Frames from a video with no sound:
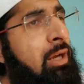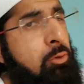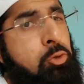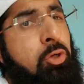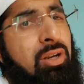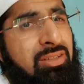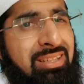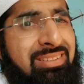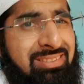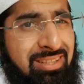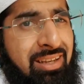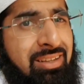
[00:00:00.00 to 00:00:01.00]
Now,
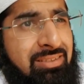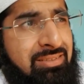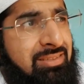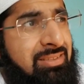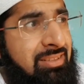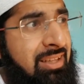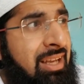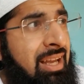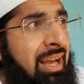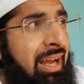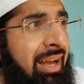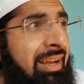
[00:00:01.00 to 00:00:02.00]
granted, science
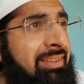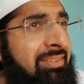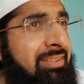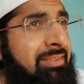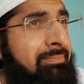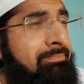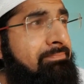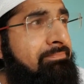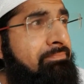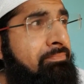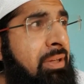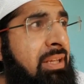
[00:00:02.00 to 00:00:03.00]
has
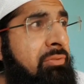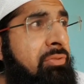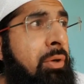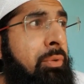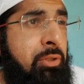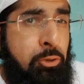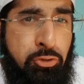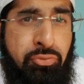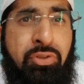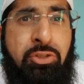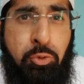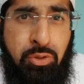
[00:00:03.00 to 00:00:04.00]
been very
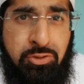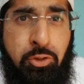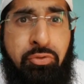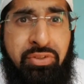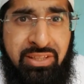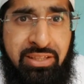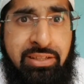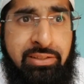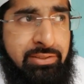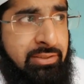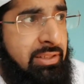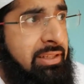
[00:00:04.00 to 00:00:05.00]
useful to us over the
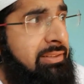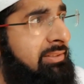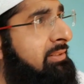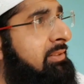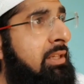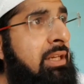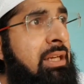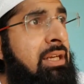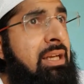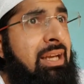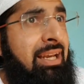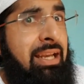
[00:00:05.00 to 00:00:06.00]
years. It's
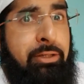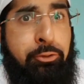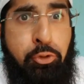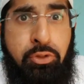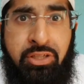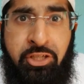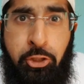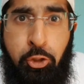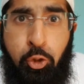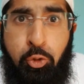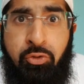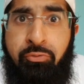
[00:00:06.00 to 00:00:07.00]
led to the
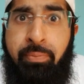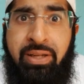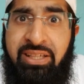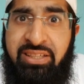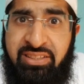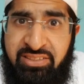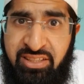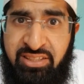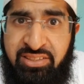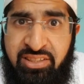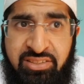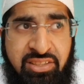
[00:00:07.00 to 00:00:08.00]
cure of many
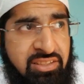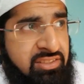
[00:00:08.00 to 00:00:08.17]
diseases.